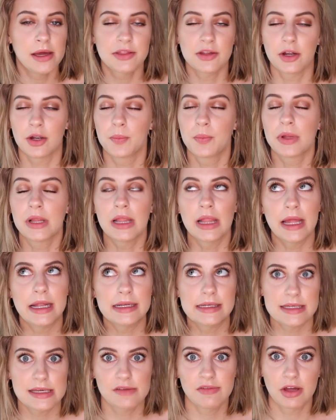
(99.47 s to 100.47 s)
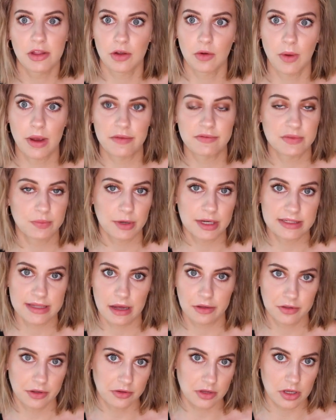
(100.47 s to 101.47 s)
There are plenty of other wave sprays
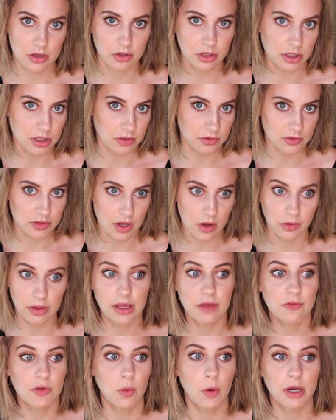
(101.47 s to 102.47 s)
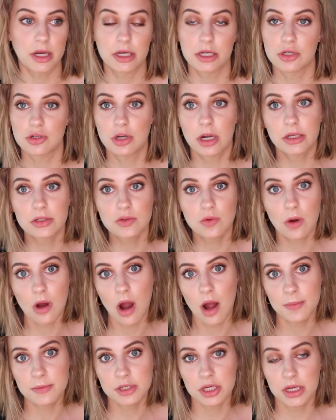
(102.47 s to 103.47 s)
out there that you could use though. Like, if you wanted a drugstore
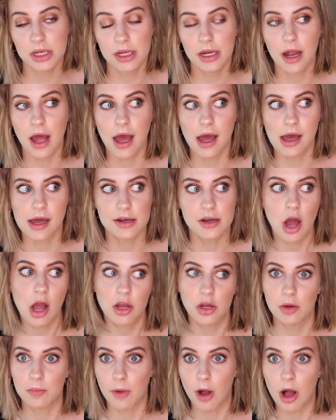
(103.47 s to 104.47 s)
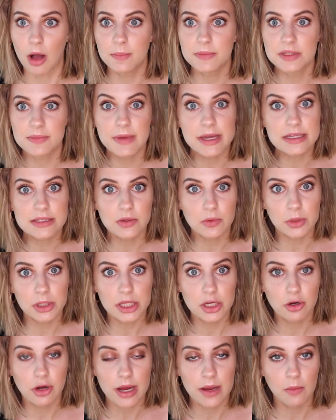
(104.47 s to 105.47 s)
option, Not Your Mom's makes a
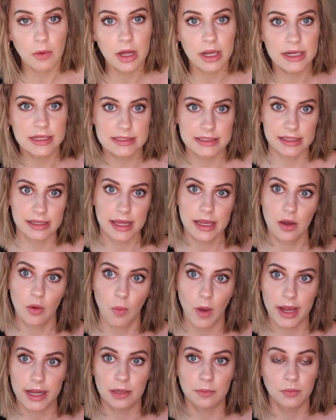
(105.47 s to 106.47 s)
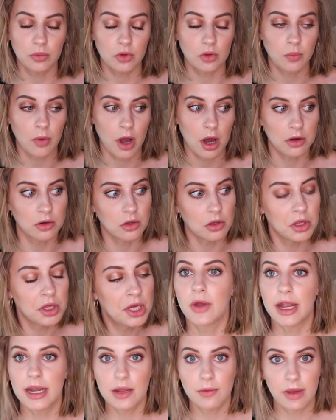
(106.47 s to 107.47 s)
really great one. It's in like a white and blue bottle.
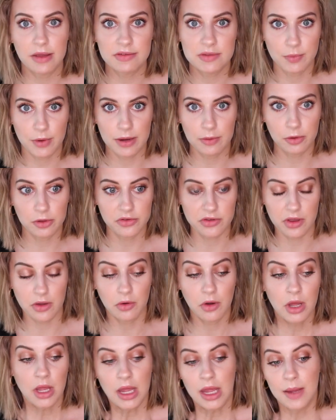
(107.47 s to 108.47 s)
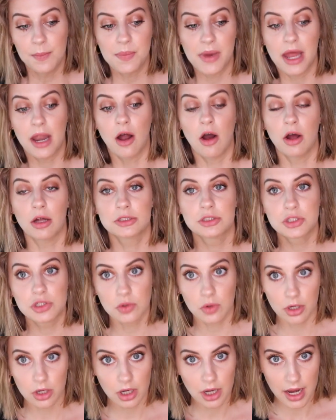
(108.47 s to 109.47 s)
Any wave spray will do, but on
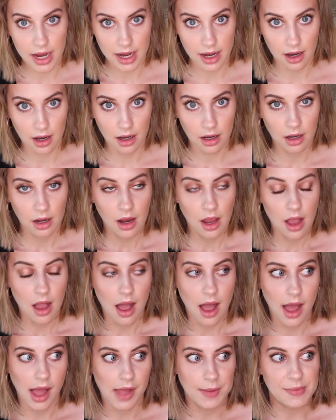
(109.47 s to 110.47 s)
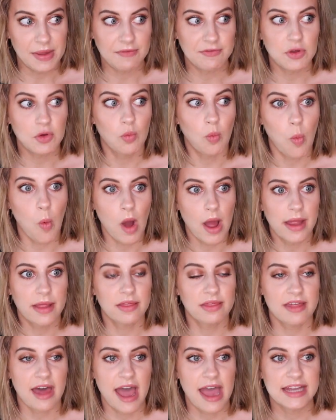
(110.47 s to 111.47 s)
shorter hair, if you
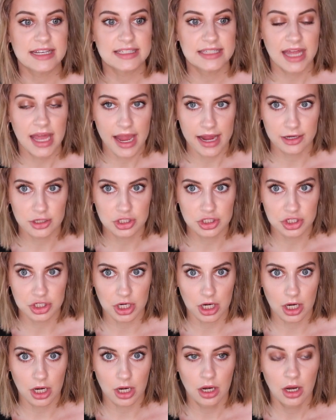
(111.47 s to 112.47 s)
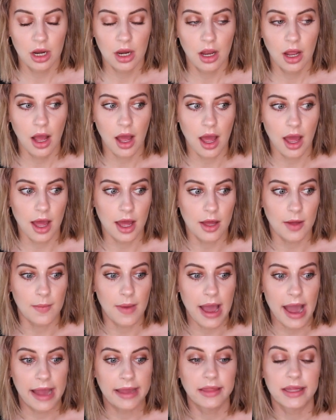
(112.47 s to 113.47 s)
want that texture,
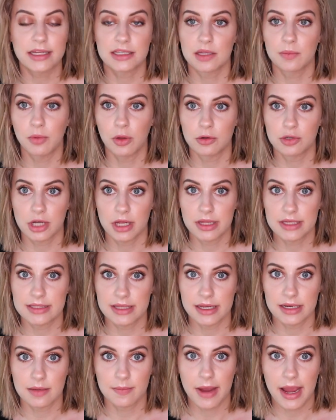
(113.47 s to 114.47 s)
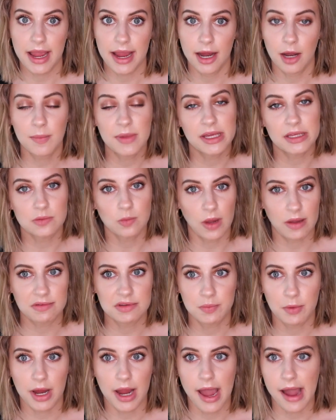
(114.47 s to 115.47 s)
I like to blow dry this into my hair because
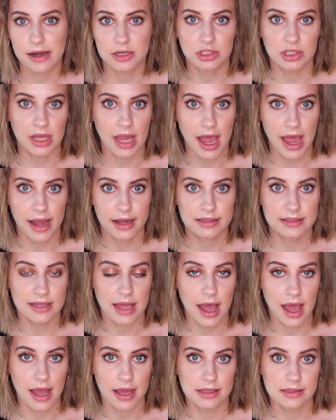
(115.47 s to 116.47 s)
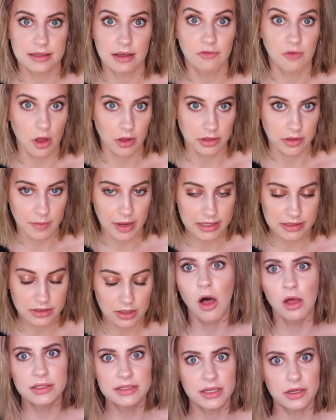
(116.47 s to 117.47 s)
wave spray actually acts as a
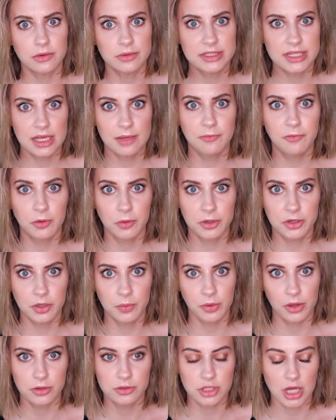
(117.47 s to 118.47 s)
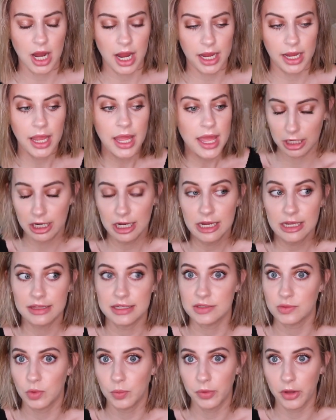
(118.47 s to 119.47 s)
volumizer. Also, tip for when you're blow drying,
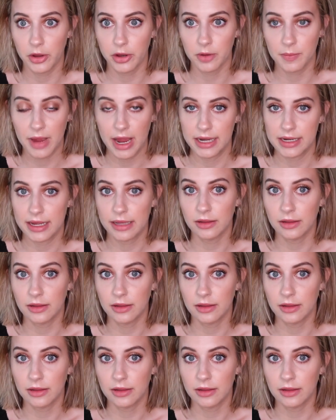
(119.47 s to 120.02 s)
this will blow your mind.